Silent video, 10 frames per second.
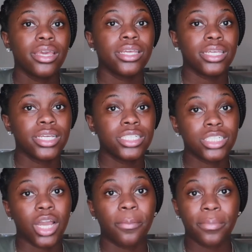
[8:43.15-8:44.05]
get
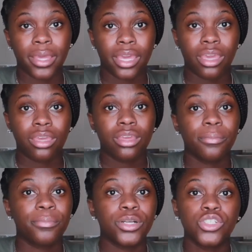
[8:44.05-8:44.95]
shop pay,
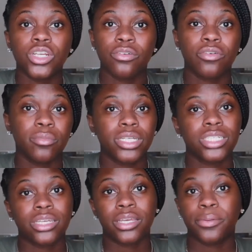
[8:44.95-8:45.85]
put your
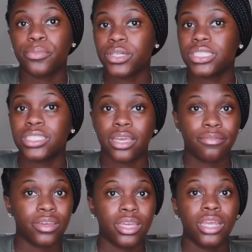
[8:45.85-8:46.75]
information in, pre-save
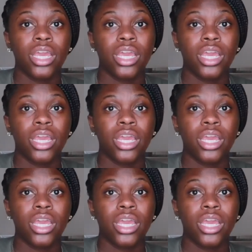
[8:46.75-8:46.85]
it,